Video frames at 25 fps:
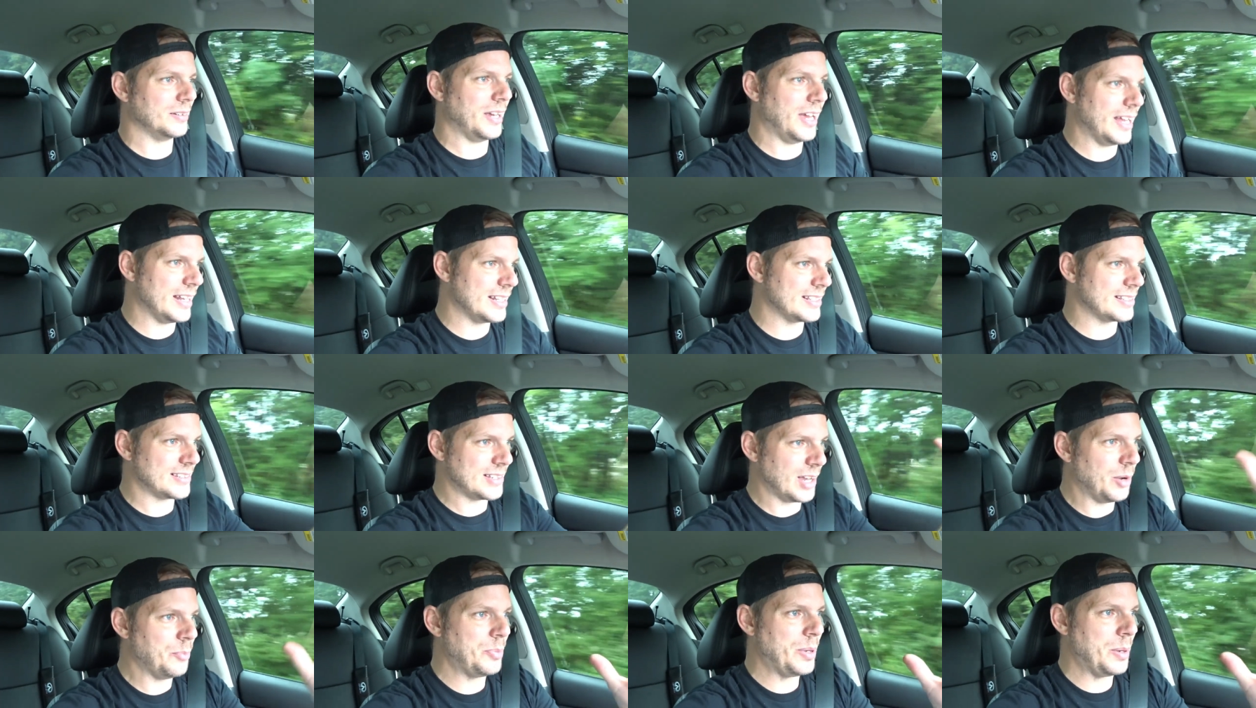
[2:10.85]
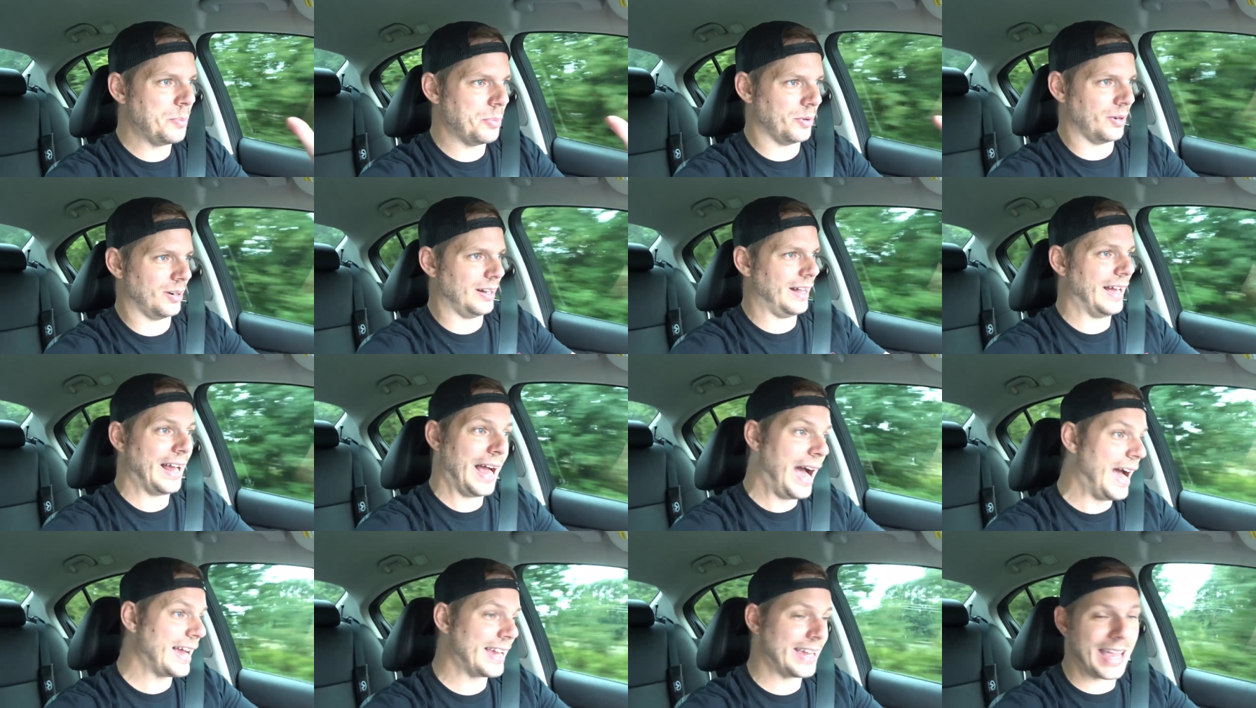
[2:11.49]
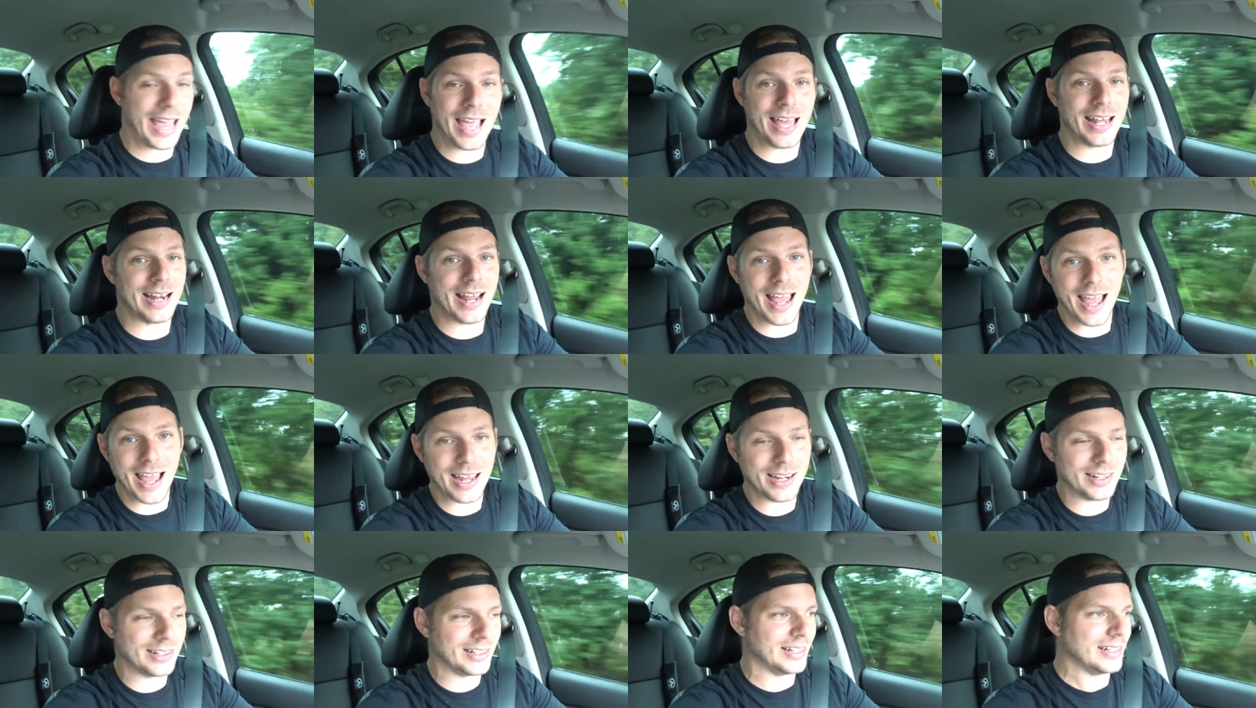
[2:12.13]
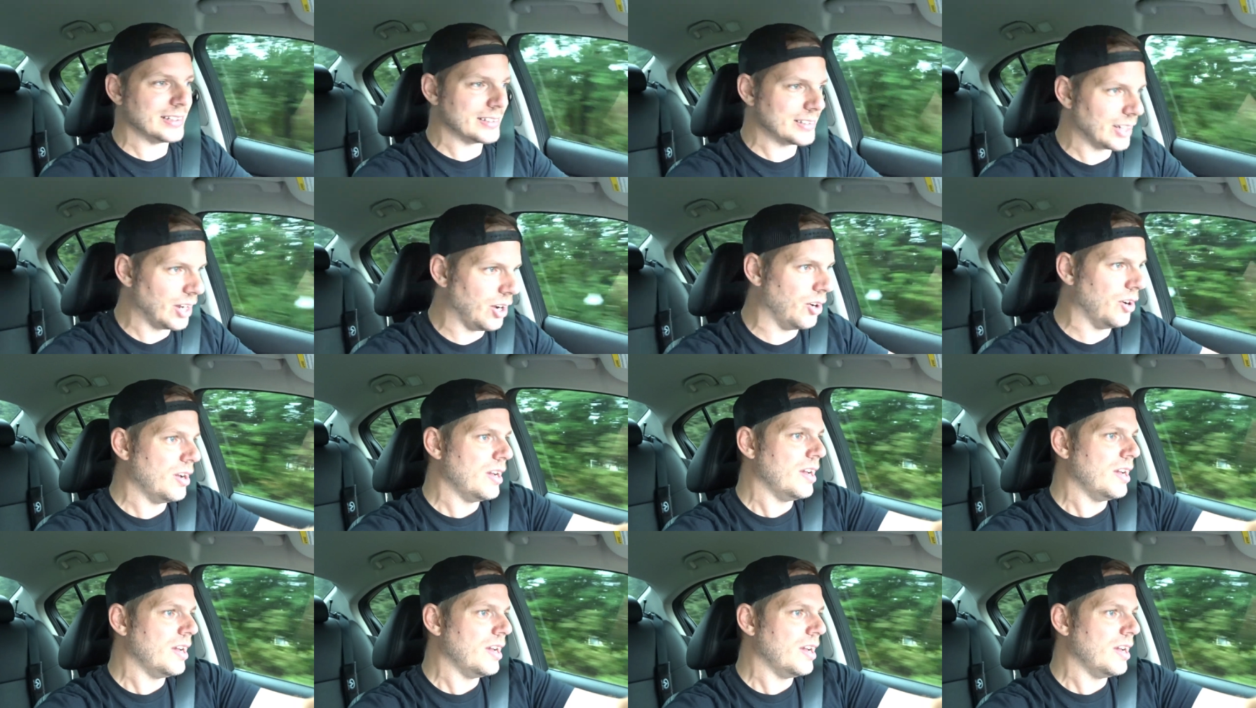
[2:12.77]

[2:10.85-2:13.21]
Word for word: and some people are like, I can't handle it. So